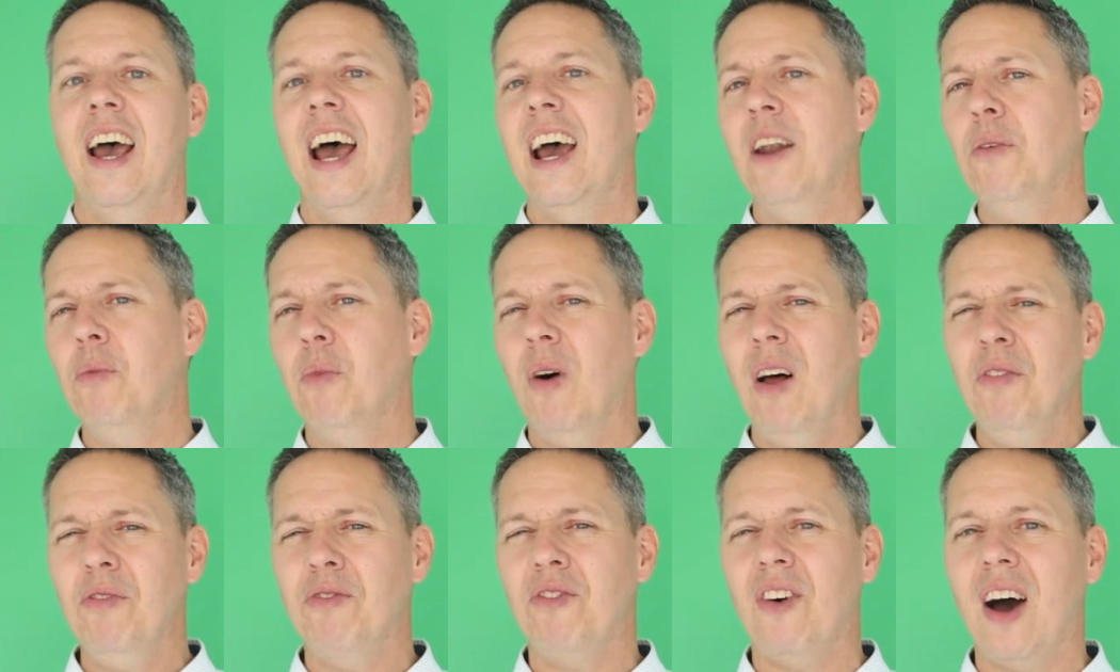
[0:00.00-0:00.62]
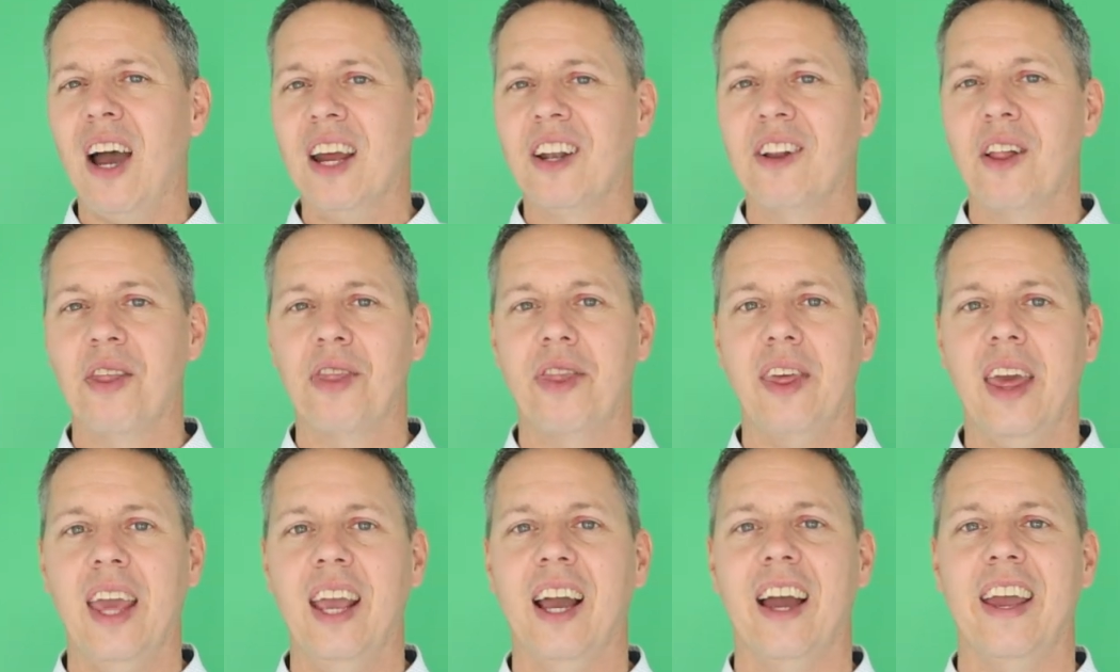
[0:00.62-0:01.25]
And one final
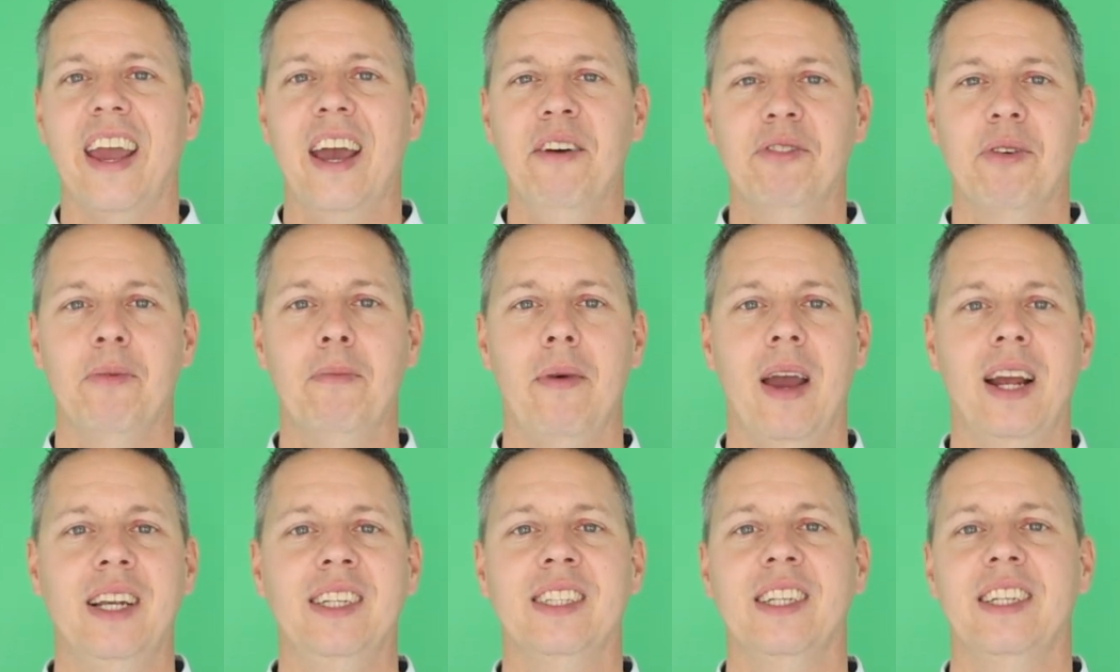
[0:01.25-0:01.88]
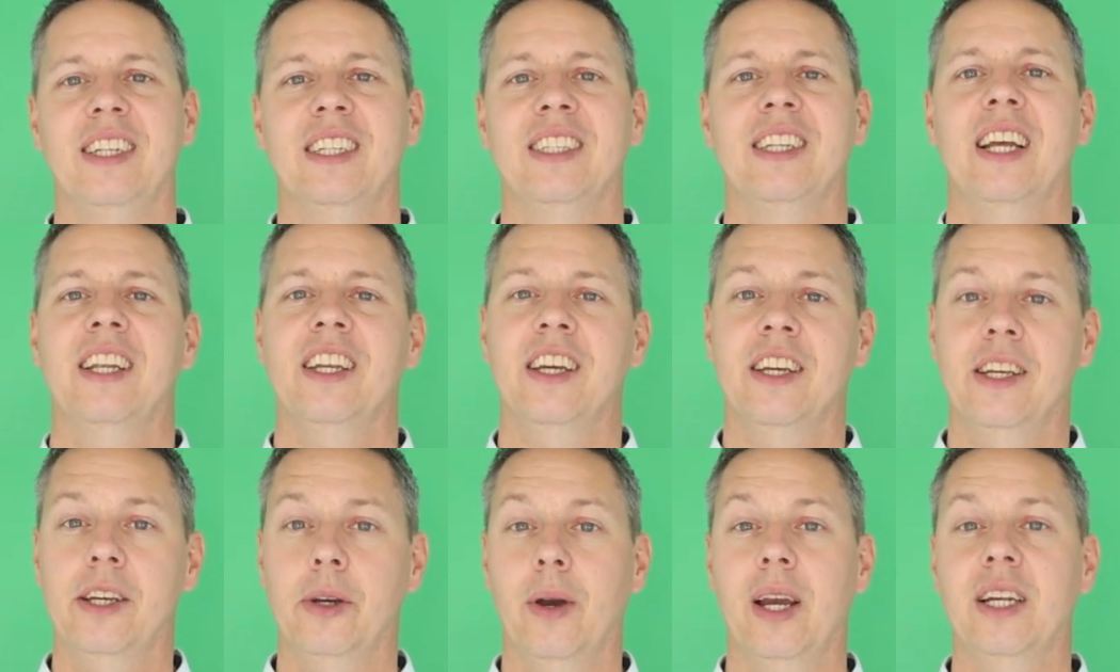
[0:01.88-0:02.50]
thing I have to mention is that
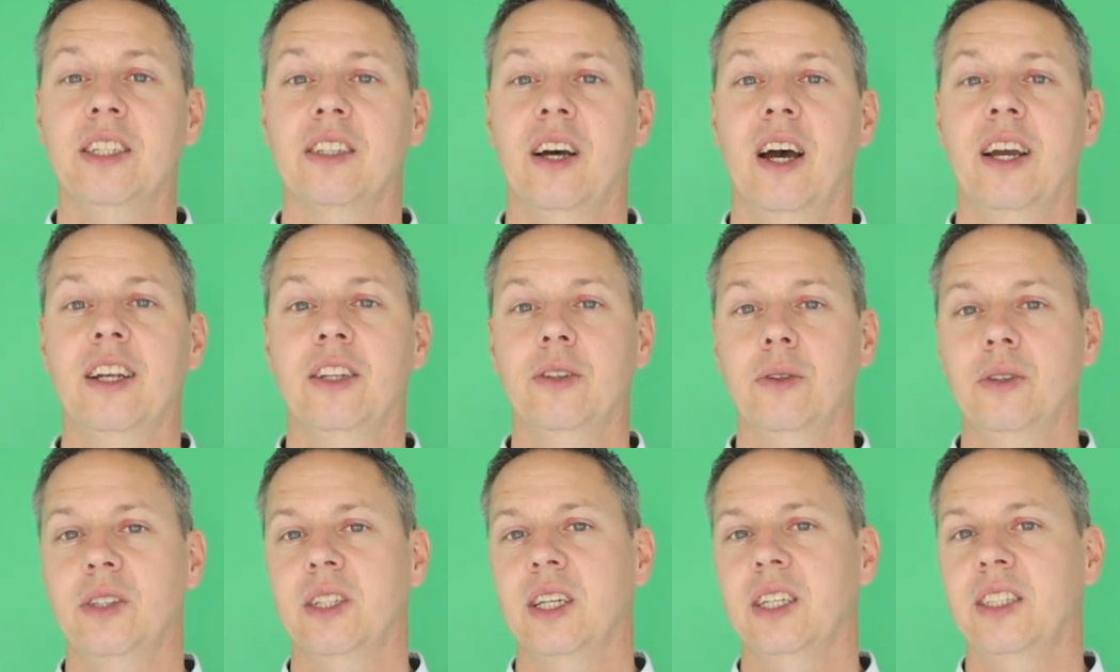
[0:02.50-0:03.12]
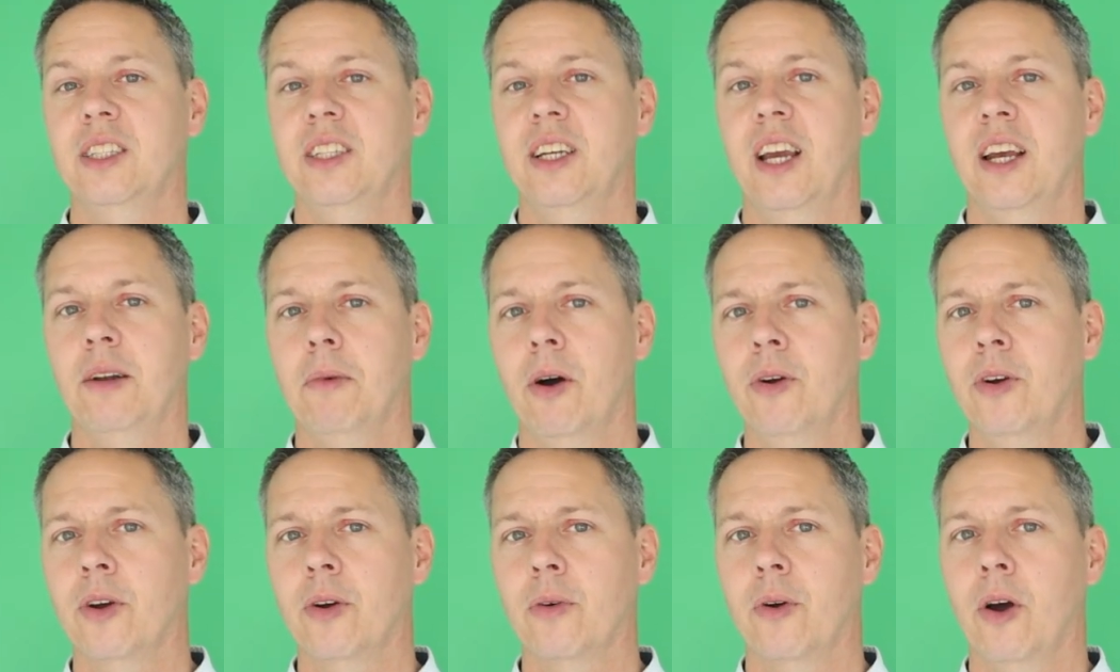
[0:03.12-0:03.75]
the QHY268
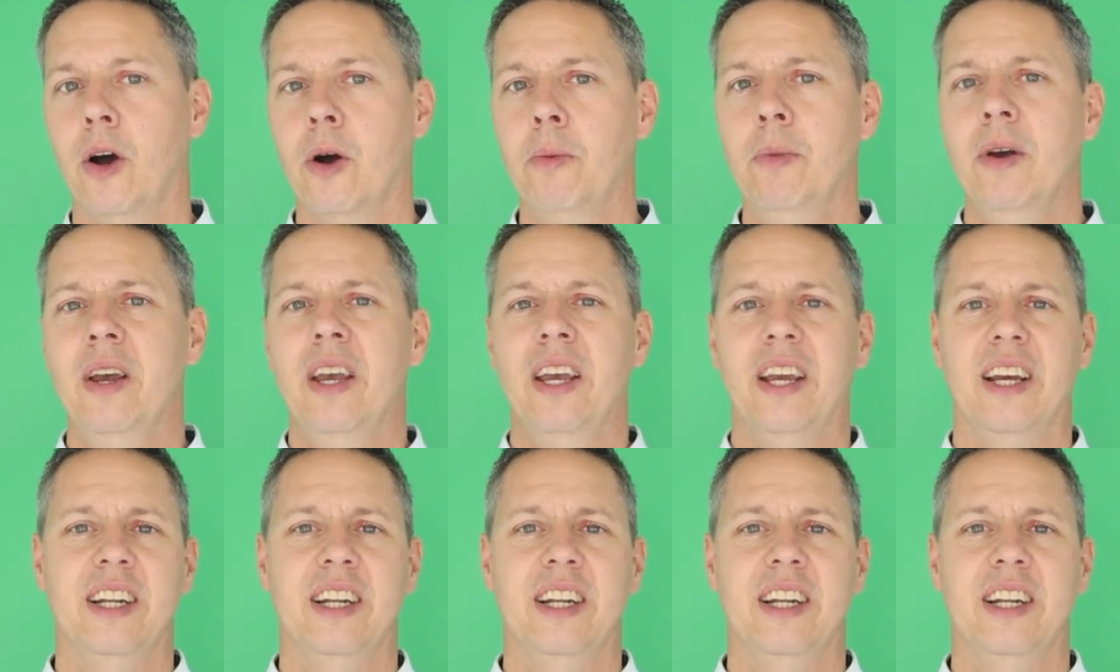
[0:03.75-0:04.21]
monochrome,